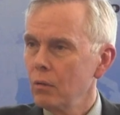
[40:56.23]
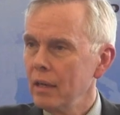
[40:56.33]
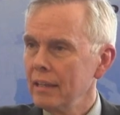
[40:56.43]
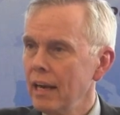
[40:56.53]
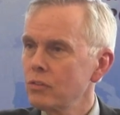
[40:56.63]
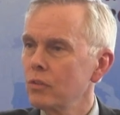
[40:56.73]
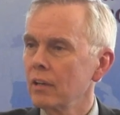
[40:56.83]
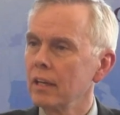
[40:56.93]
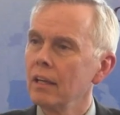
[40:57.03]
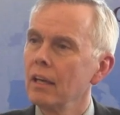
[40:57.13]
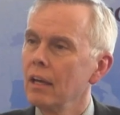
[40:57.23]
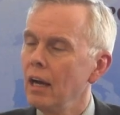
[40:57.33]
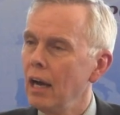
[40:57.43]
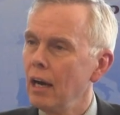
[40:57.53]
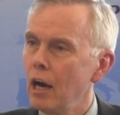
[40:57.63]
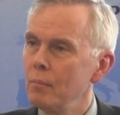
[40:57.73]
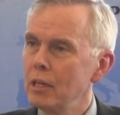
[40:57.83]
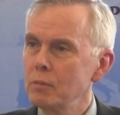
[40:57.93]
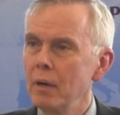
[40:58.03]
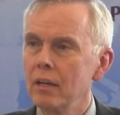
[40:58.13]
quite naturally uh, are
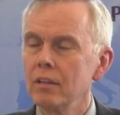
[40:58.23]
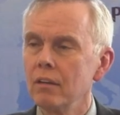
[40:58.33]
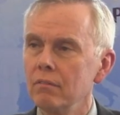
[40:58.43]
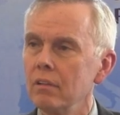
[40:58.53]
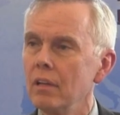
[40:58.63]
much better than,